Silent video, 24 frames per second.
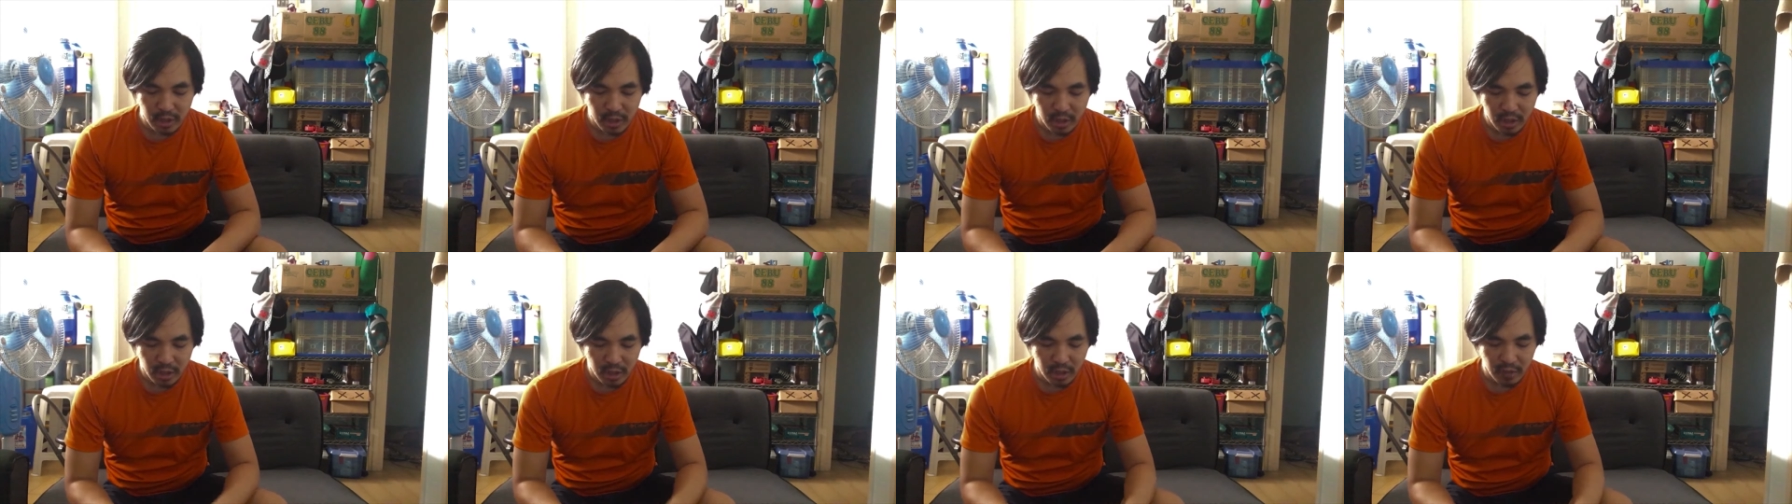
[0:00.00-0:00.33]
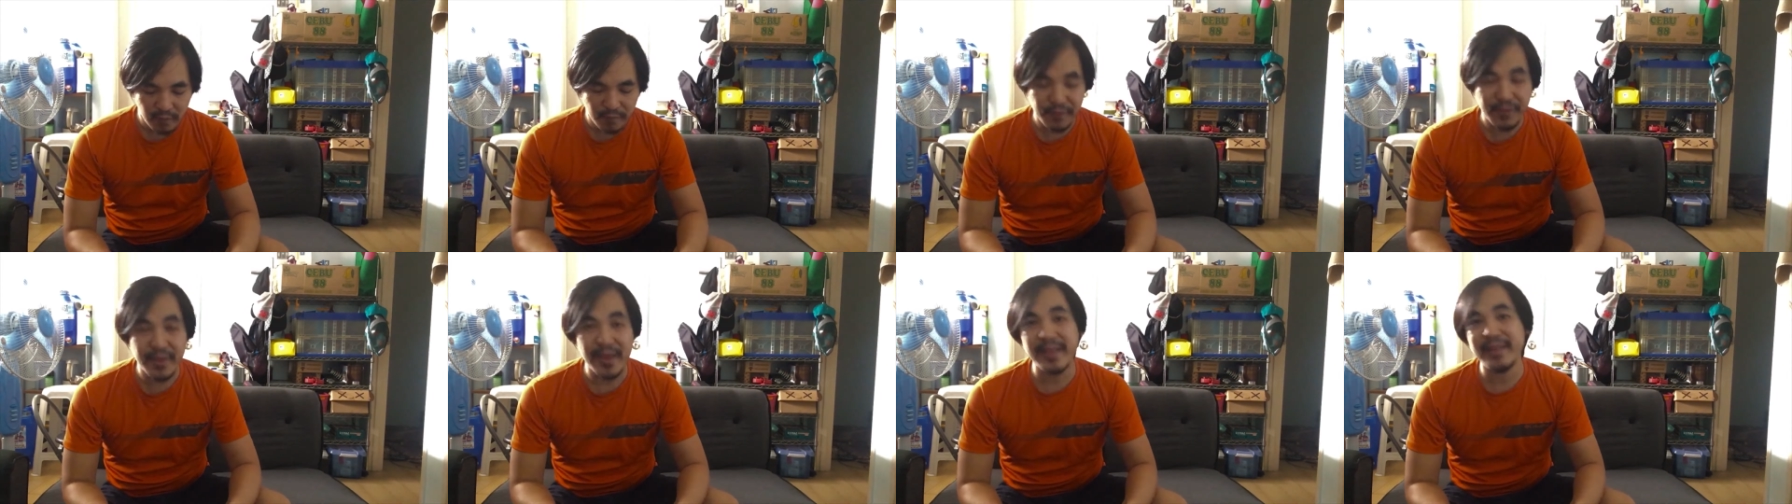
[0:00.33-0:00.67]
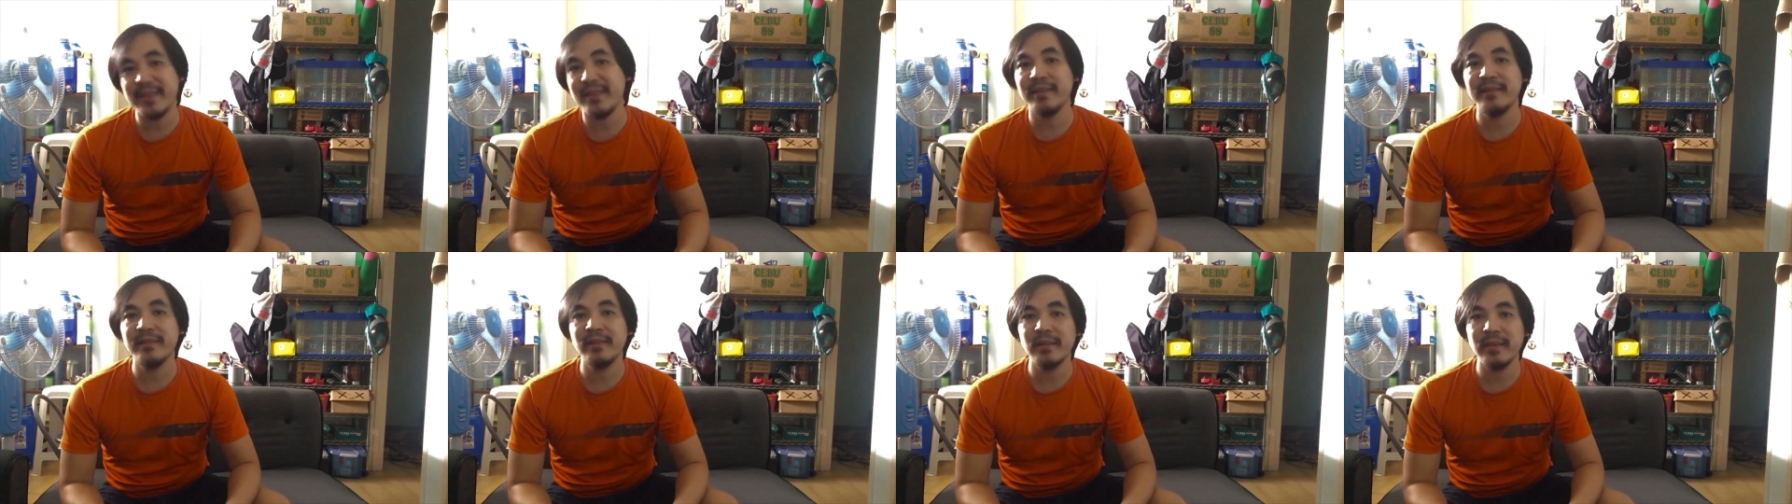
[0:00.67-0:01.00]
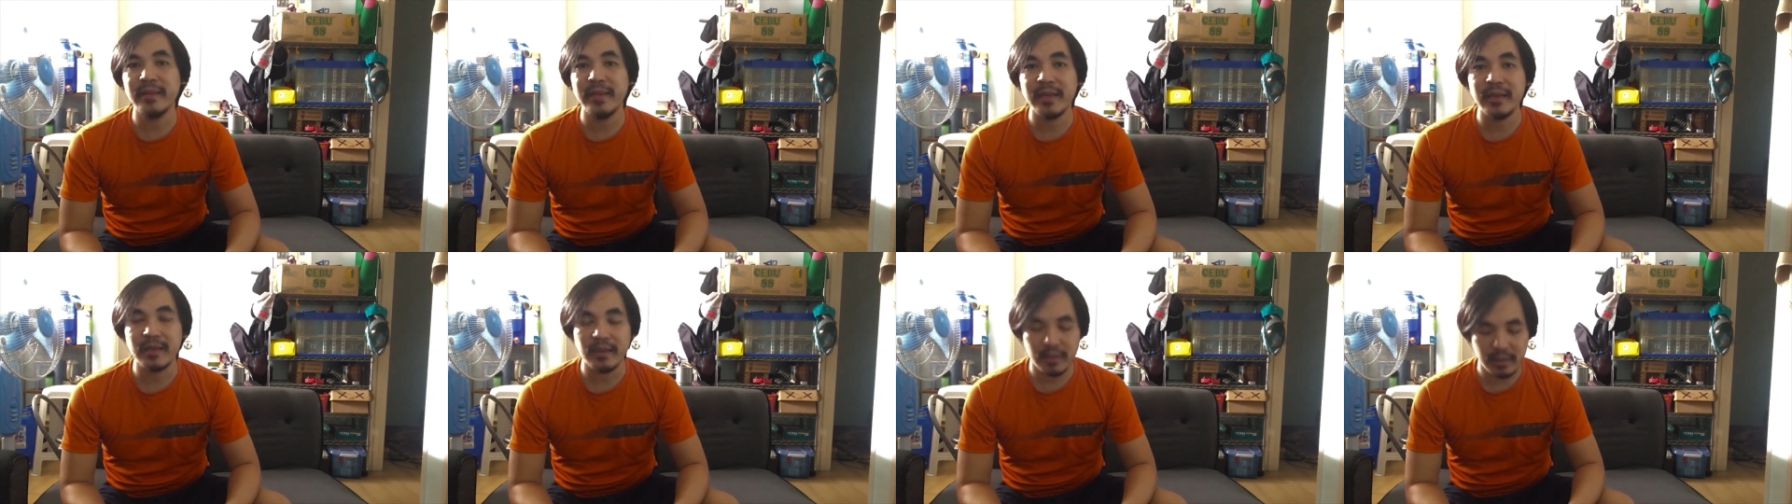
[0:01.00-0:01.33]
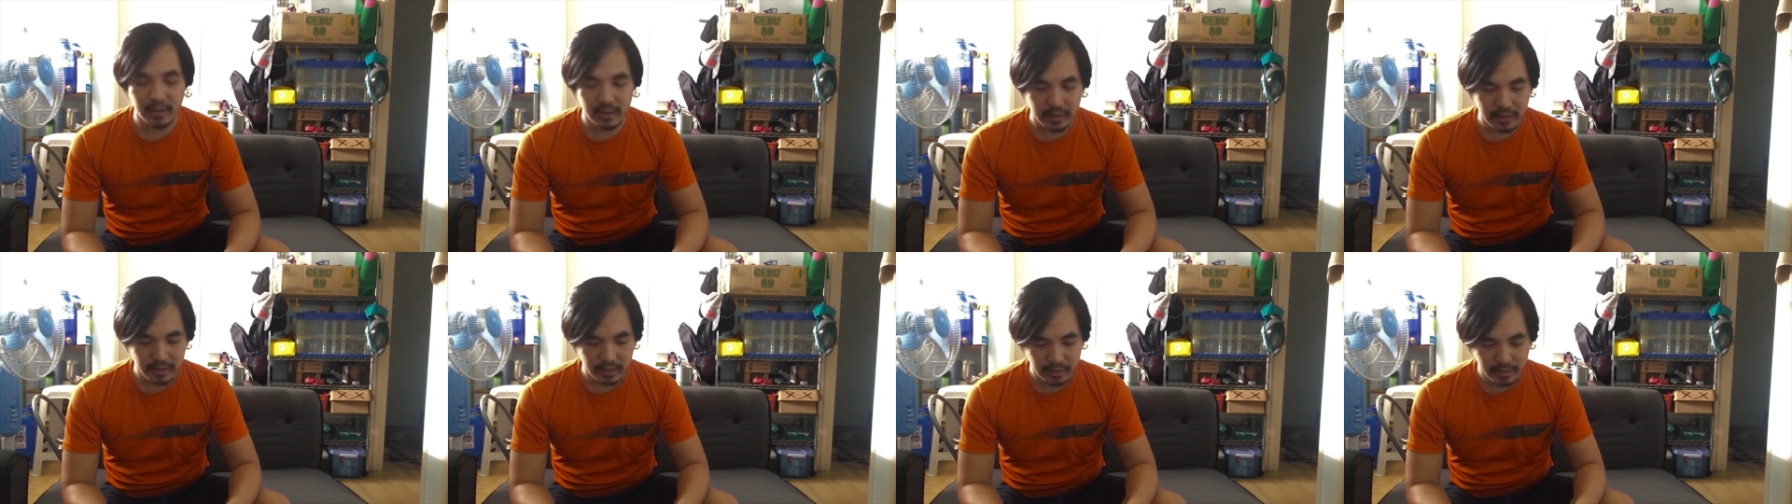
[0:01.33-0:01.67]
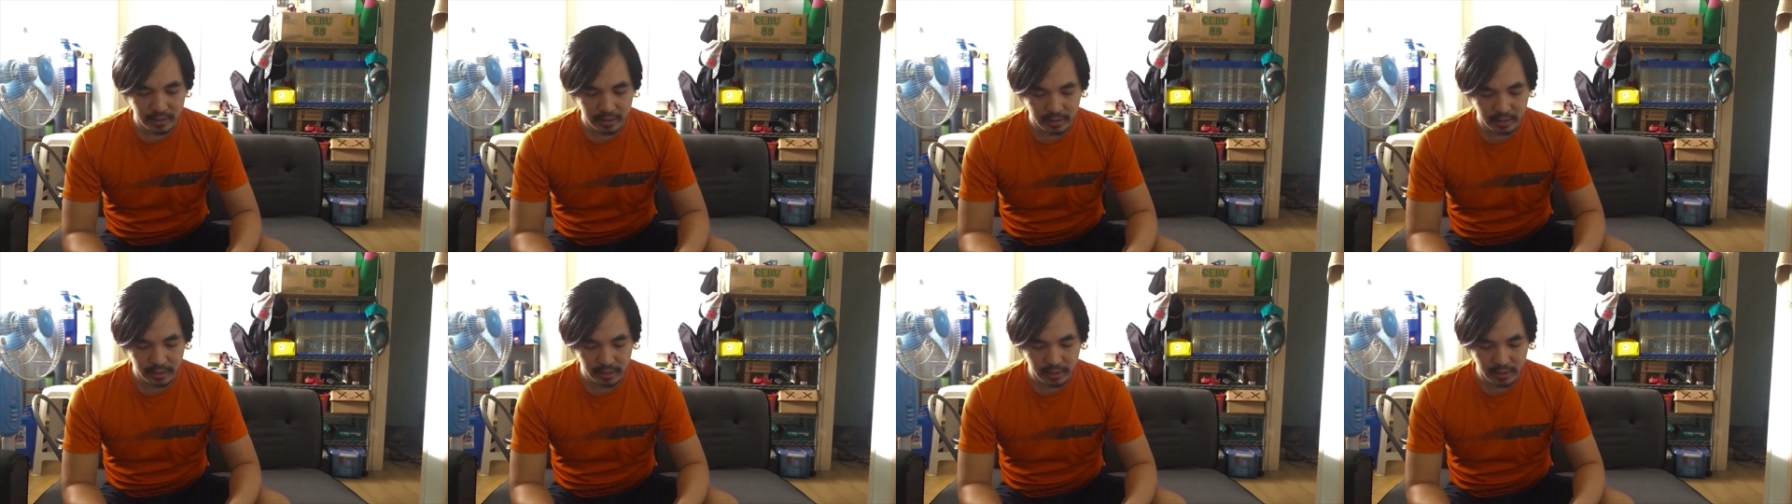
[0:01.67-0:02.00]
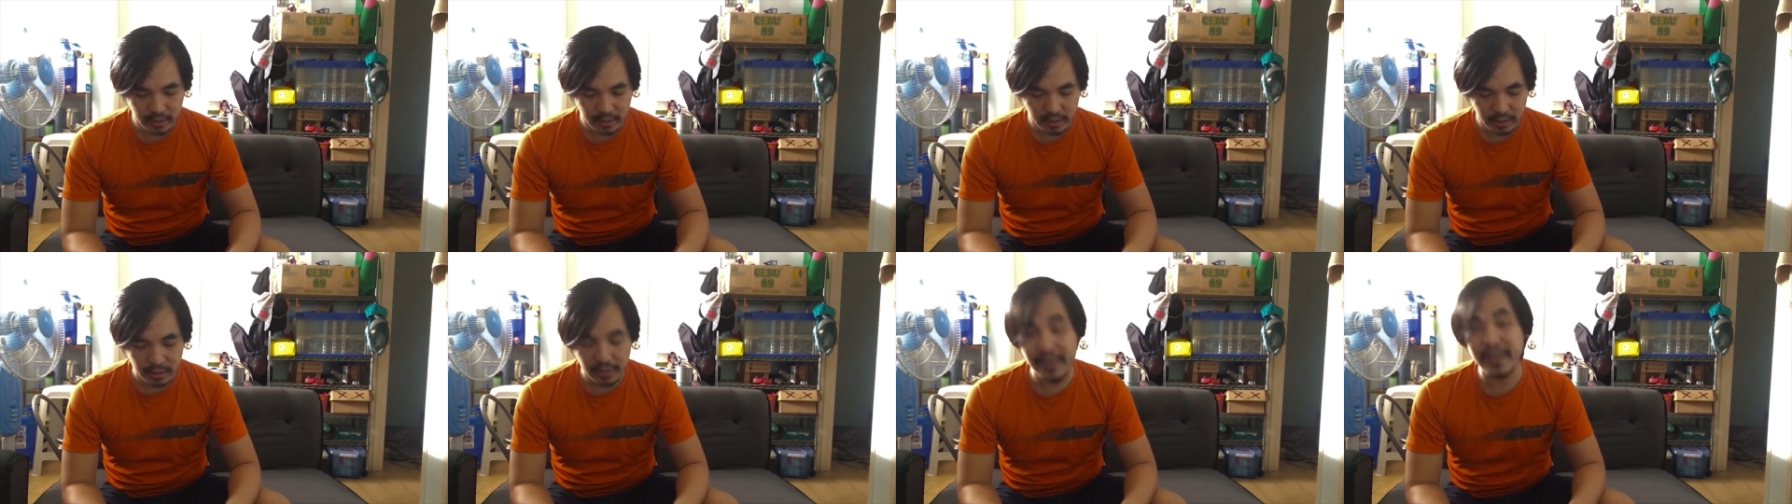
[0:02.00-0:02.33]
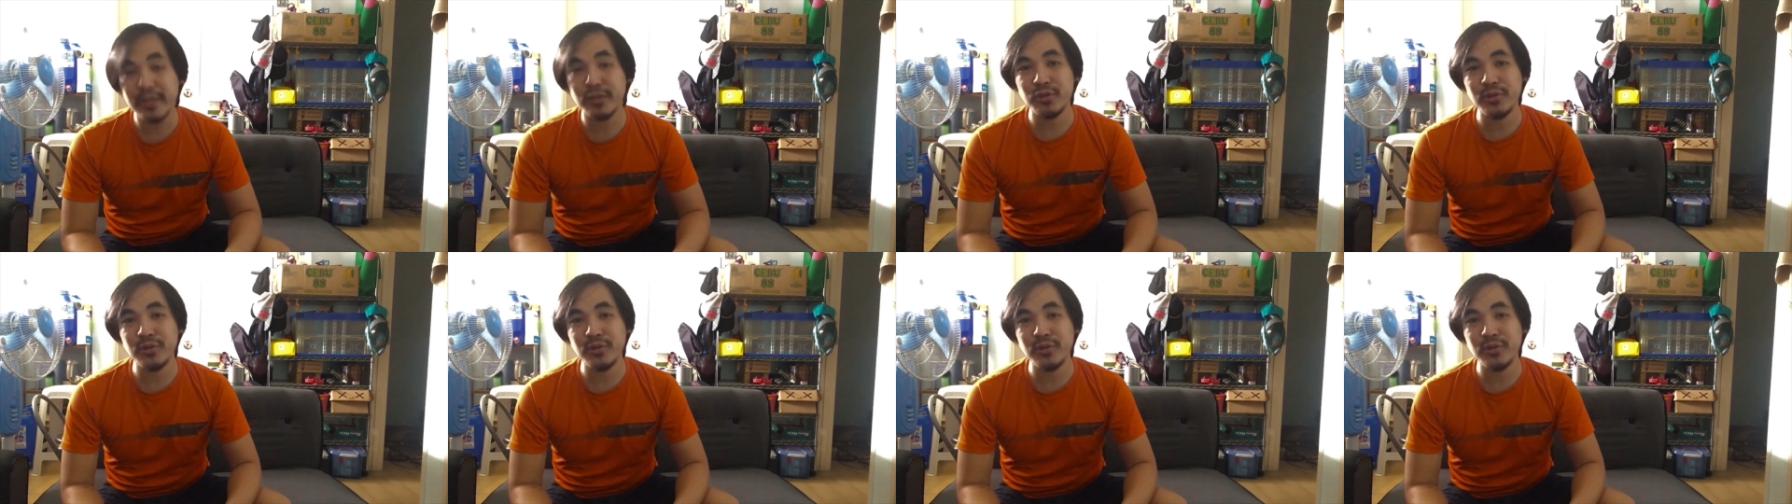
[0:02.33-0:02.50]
of that in the link, a link to